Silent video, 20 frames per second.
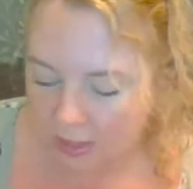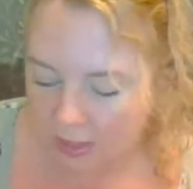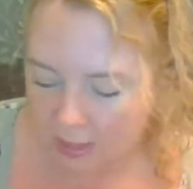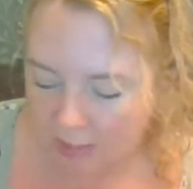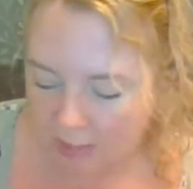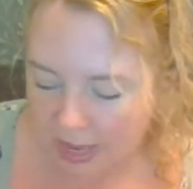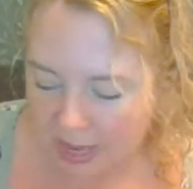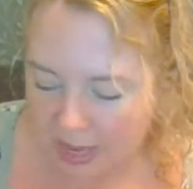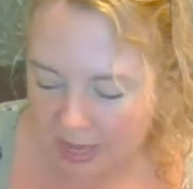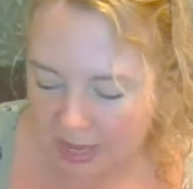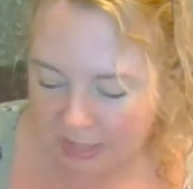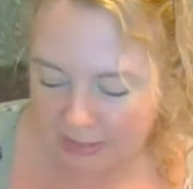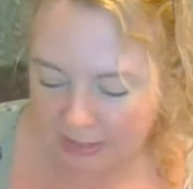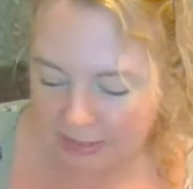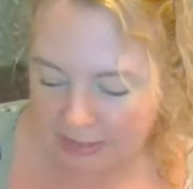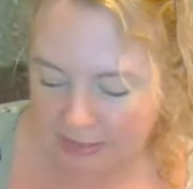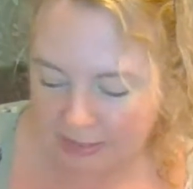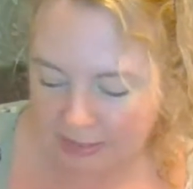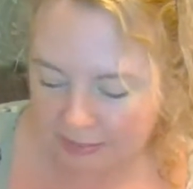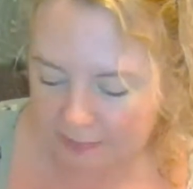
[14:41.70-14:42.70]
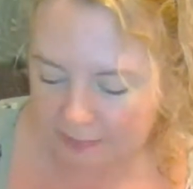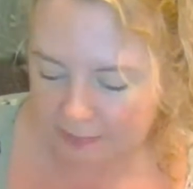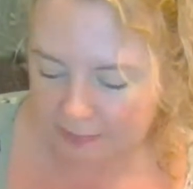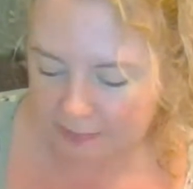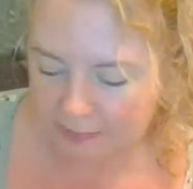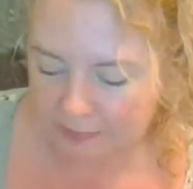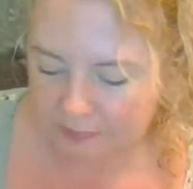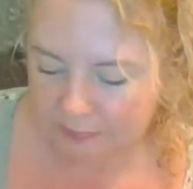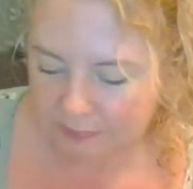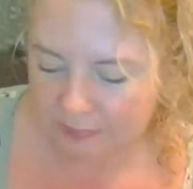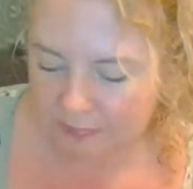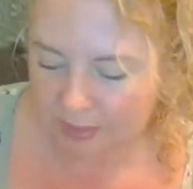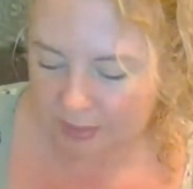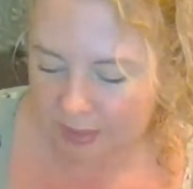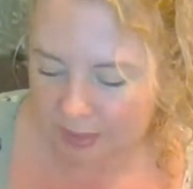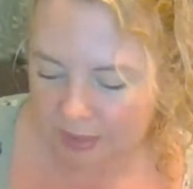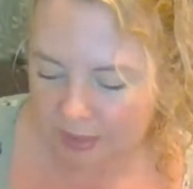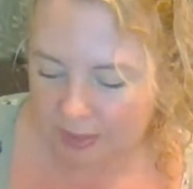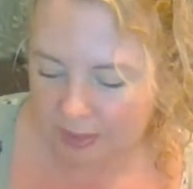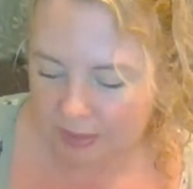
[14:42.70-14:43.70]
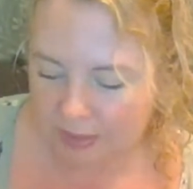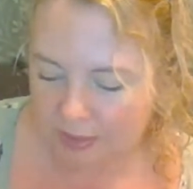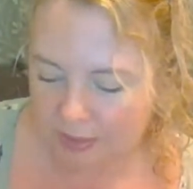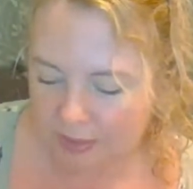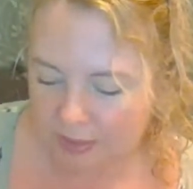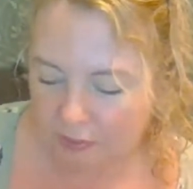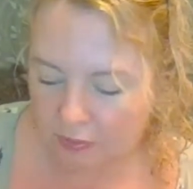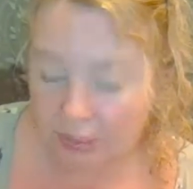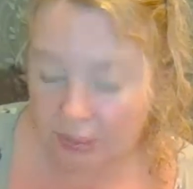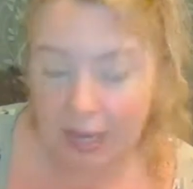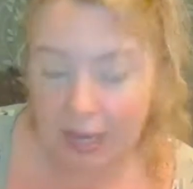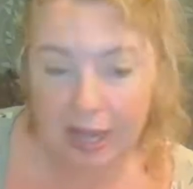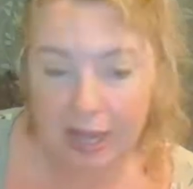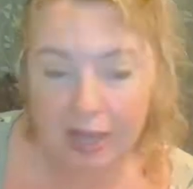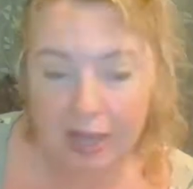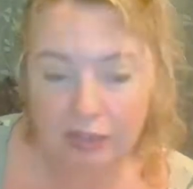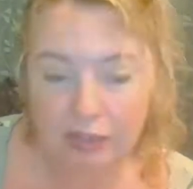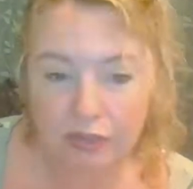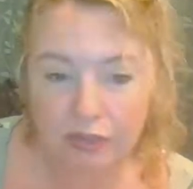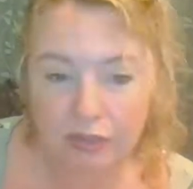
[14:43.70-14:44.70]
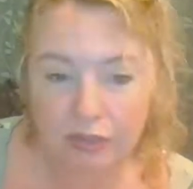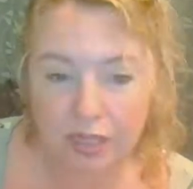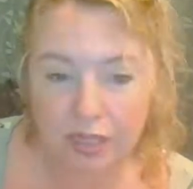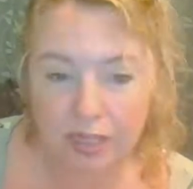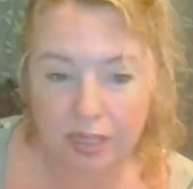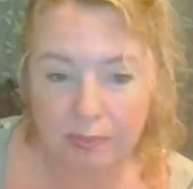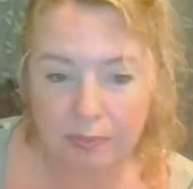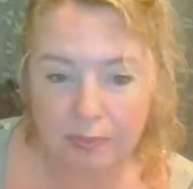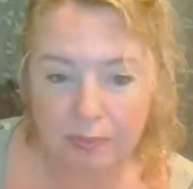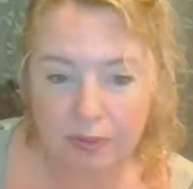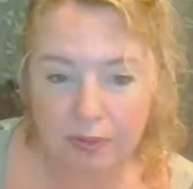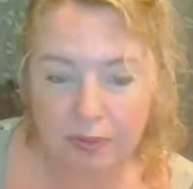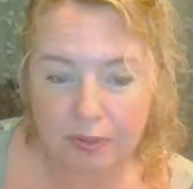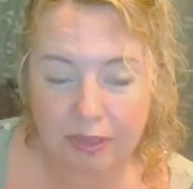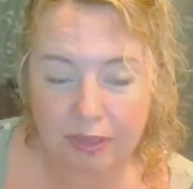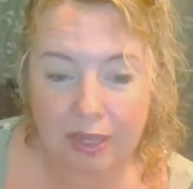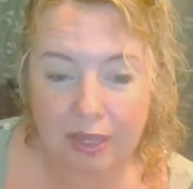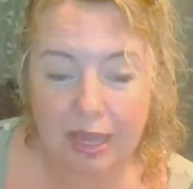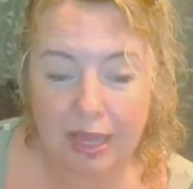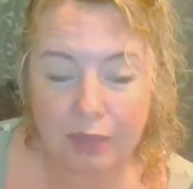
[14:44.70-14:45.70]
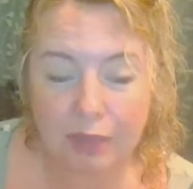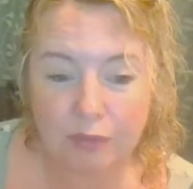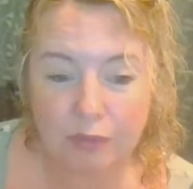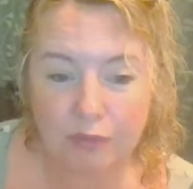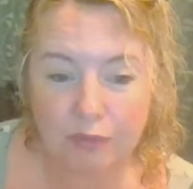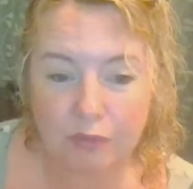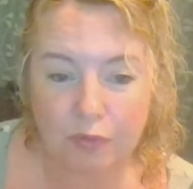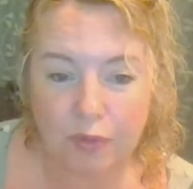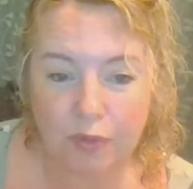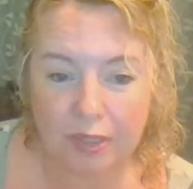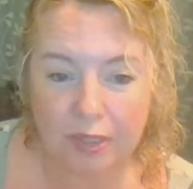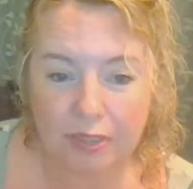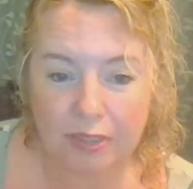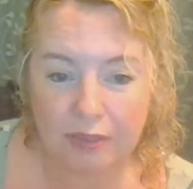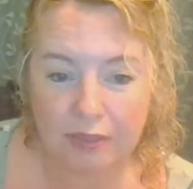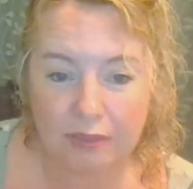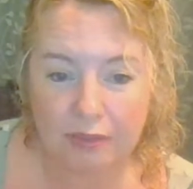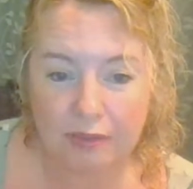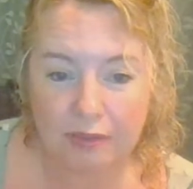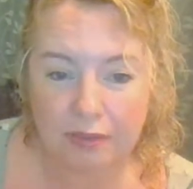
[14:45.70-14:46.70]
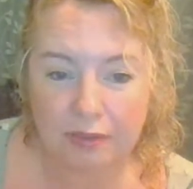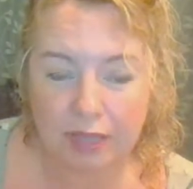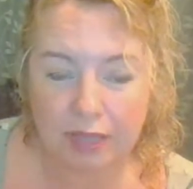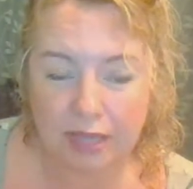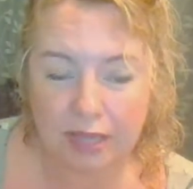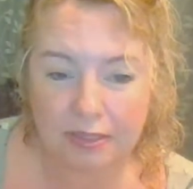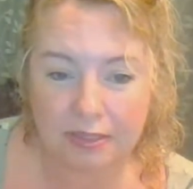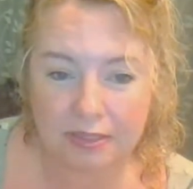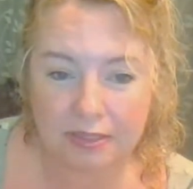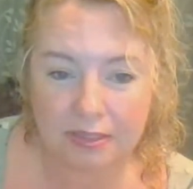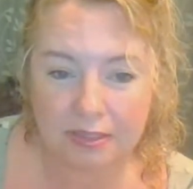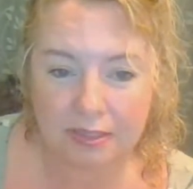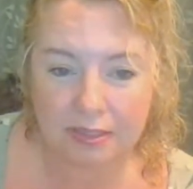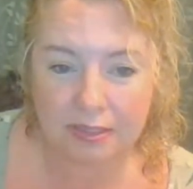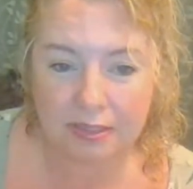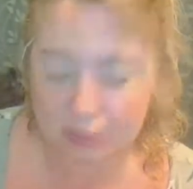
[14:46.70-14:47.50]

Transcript: Number 8 on how to avoid narcissists